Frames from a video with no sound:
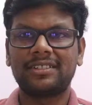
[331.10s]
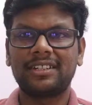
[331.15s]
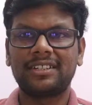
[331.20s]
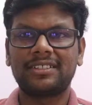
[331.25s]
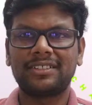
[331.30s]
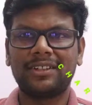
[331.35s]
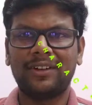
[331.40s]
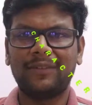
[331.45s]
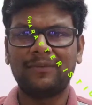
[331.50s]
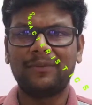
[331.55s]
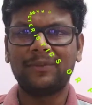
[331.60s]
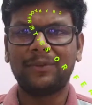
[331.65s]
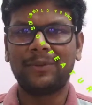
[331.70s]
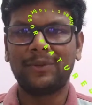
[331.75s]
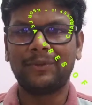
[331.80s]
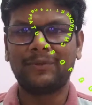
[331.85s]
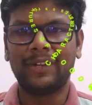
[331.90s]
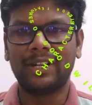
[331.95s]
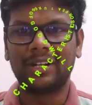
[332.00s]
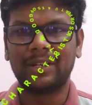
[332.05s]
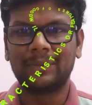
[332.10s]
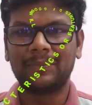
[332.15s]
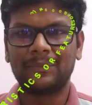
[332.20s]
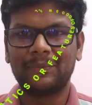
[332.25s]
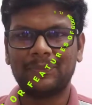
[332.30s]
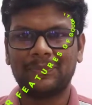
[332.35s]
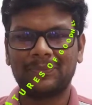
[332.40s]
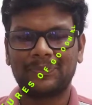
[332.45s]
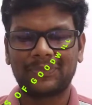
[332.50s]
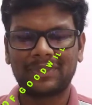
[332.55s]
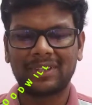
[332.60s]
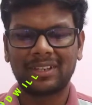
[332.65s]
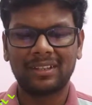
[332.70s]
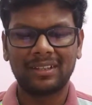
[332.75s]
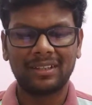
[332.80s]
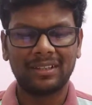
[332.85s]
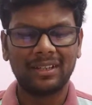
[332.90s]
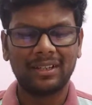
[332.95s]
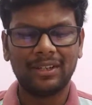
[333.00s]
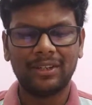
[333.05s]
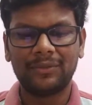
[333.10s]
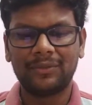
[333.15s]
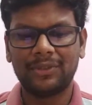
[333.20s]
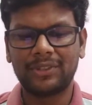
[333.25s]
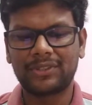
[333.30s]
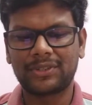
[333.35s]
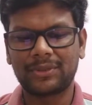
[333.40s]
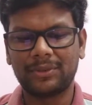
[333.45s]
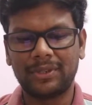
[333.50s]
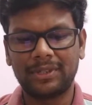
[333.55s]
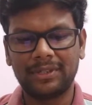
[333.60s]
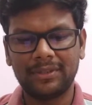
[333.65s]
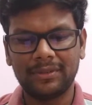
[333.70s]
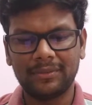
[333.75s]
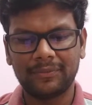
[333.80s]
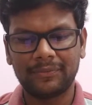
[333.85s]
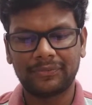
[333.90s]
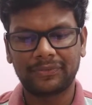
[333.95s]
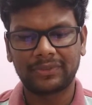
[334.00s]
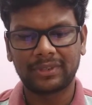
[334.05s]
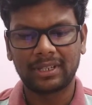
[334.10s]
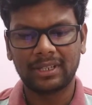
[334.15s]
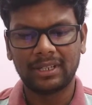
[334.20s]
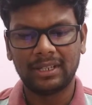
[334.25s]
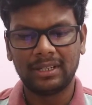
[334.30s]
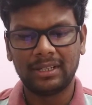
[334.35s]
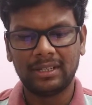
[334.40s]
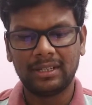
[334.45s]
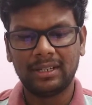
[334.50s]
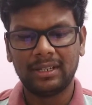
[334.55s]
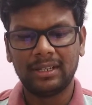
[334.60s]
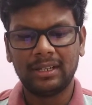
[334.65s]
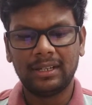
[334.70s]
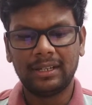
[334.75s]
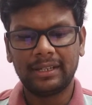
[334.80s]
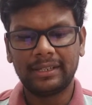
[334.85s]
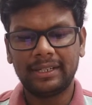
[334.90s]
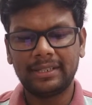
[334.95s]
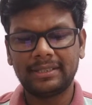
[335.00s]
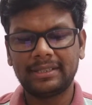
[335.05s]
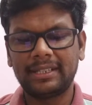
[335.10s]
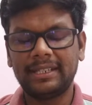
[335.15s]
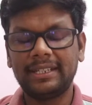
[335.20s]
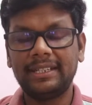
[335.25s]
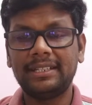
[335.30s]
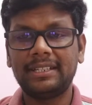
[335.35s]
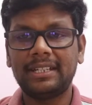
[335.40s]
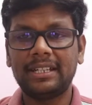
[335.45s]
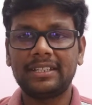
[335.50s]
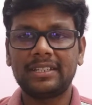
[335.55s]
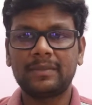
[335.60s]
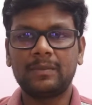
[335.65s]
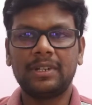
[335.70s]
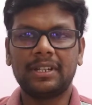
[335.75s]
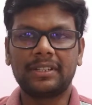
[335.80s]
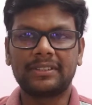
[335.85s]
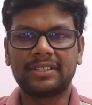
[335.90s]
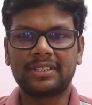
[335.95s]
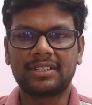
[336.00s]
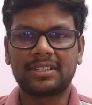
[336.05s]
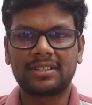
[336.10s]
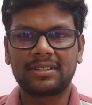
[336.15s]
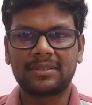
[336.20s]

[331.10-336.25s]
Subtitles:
Of goodwill. First one, it is an intangible asset.